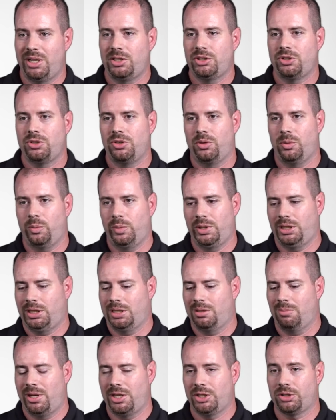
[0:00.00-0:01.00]
make sure that we
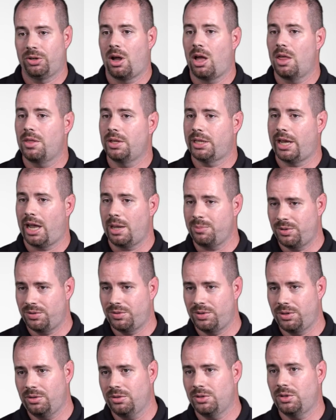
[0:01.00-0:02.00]
can measure all the types
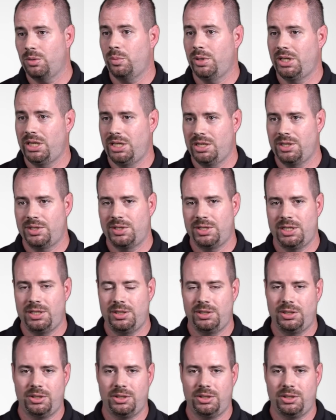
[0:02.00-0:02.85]
of signals that we need to see,